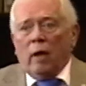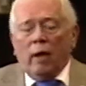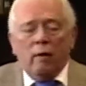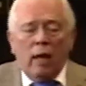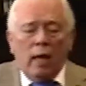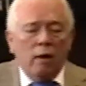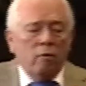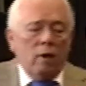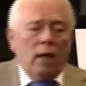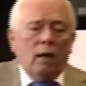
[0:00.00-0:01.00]
and, and,
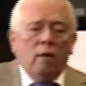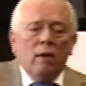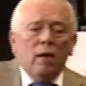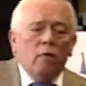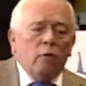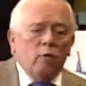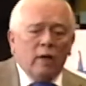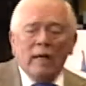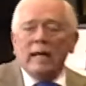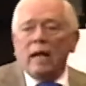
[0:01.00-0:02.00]
and so the
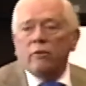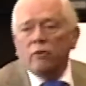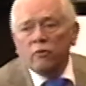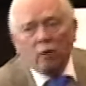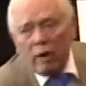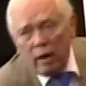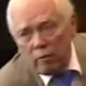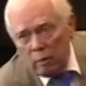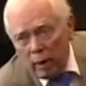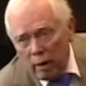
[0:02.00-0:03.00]
connections are
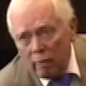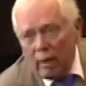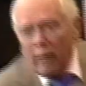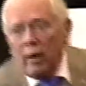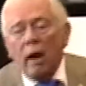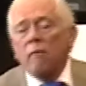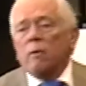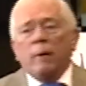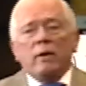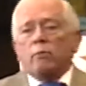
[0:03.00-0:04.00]
everywhere, and
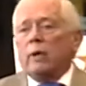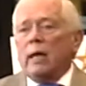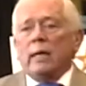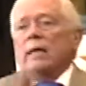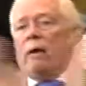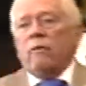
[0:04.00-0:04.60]
everybody's related to